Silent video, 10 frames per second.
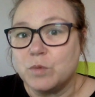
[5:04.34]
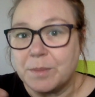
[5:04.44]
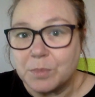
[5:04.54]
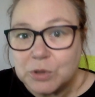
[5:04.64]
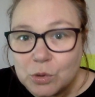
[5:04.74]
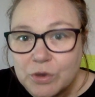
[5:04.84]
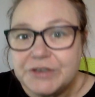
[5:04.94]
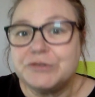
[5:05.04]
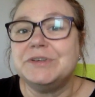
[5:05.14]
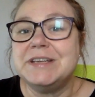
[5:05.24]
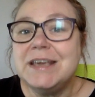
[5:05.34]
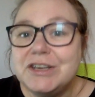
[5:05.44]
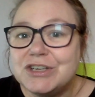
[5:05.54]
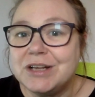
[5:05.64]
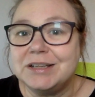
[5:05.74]
employ
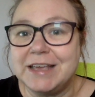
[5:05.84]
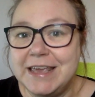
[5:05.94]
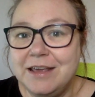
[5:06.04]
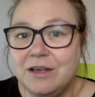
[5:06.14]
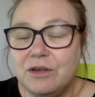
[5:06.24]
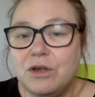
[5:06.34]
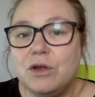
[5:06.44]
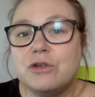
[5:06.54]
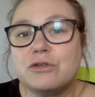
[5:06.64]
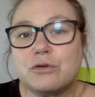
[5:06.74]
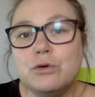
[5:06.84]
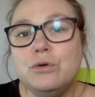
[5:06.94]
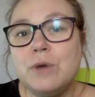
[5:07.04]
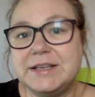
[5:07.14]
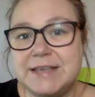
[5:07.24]
strategically
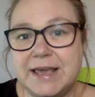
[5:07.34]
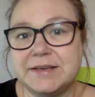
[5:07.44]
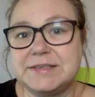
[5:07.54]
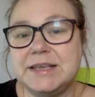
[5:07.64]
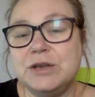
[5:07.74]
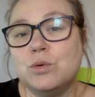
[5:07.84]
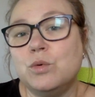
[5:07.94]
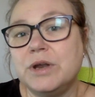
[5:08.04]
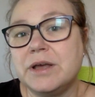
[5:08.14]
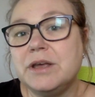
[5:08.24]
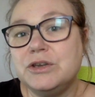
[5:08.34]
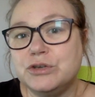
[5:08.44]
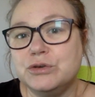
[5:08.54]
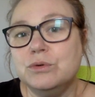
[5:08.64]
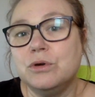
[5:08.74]
through a text in order
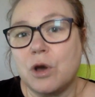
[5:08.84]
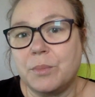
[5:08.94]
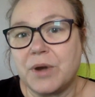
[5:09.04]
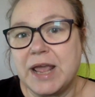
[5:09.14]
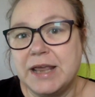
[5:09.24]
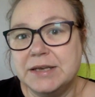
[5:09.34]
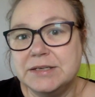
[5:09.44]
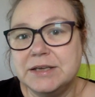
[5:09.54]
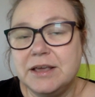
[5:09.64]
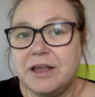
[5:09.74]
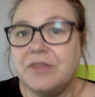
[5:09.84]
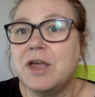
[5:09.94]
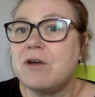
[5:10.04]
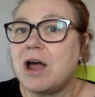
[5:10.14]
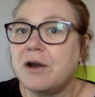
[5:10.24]
to comprehend. And
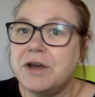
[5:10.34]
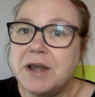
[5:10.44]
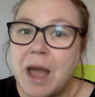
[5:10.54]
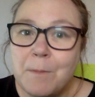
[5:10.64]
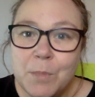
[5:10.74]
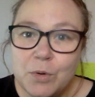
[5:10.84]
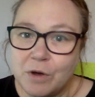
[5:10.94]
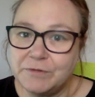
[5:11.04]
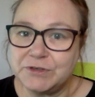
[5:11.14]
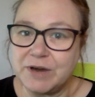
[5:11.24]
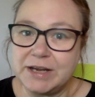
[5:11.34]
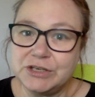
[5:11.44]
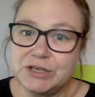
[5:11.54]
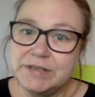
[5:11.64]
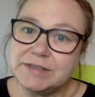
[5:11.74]
there are a number of
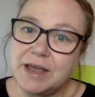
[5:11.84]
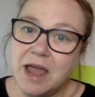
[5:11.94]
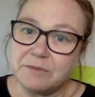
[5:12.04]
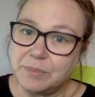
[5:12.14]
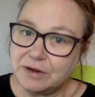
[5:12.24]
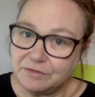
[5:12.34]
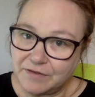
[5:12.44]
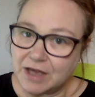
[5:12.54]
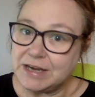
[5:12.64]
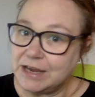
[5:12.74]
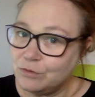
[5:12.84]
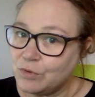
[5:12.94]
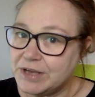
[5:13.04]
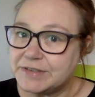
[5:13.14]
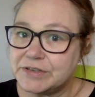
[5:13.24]
strategies that have been found in
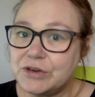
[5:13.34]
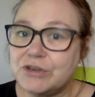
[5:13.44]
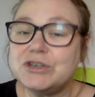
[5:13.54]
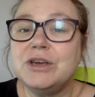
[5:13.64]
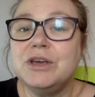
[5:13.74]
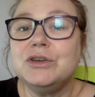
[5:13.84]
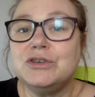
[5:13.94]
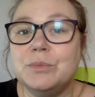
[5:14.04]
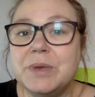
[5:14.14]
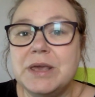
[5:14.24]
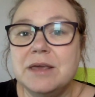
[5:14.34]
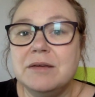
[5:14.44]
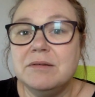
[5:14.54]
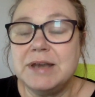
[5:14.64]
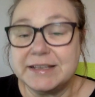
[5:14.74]
research to be
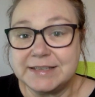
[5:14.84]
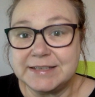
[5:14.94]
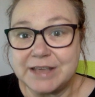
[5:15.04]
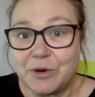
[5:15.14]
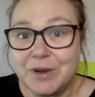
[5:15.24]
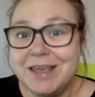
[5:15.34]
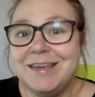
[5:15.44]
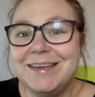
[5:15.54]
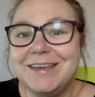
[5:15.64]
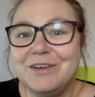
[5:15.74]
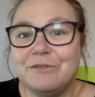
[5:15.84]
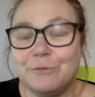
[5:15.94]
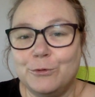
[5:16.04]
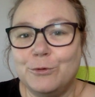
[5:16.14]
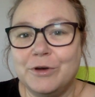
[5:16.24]
necessary
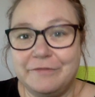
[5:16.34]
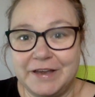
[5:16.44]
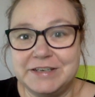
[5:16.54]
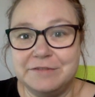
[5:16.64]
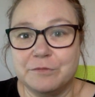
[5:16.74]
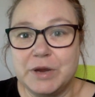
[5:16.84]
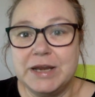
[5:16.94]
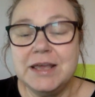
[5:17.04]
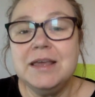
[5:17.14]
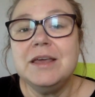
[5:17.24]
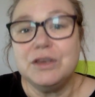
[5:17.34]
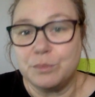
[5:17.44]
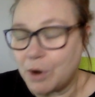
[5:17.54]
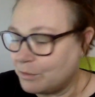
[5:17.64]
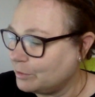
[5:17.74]
for effective reading. You
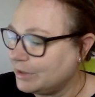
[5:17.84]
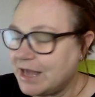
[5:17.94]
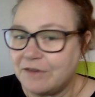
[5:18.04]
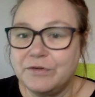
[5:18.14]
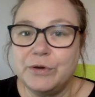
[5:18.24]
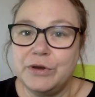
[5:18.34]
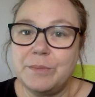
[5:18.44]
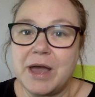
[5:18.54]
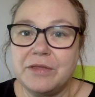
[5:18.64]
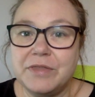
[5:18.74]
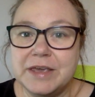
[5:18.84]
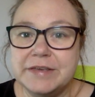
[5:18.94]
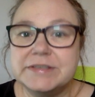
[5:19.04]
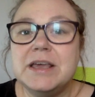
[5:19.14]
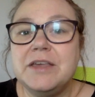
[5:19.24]
probably have heard about
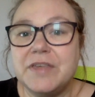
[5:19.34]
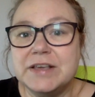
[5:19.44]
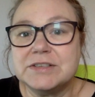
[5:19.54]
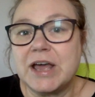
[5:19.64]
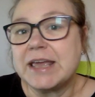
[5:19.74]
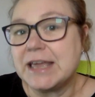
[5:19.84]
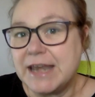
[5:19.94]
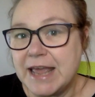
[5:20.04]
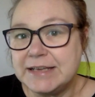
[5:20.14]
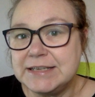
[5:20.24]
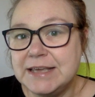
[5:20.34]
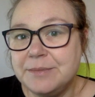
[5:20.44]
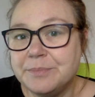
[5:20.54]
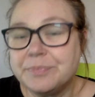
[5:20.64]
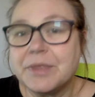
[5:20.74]
these. Things like connecting,
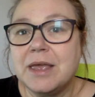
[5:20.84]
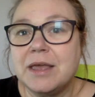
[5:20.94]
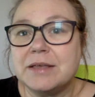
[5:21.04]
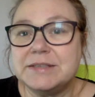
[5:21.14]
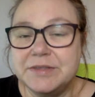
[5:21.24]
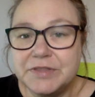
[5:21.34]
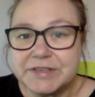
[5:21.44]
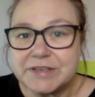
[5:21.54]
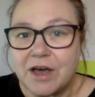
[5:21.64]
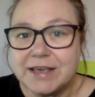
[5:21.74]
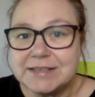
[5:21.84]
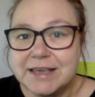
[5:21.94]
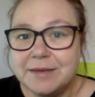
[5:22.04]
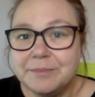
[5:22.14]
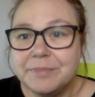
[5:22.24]

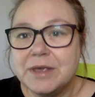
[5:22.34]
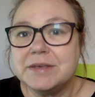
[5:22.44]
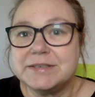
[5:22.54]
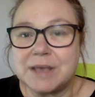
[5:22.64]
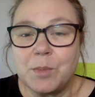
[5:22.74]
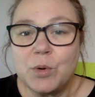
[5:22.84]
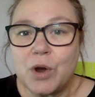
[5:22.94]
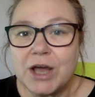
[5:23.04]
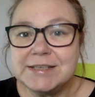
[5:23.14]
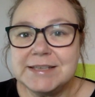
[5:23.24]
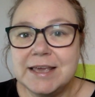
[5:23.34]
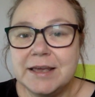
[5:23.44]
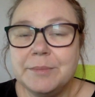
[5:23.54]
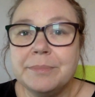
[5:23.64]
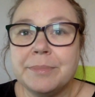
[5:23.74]
synthesizing, summarizing,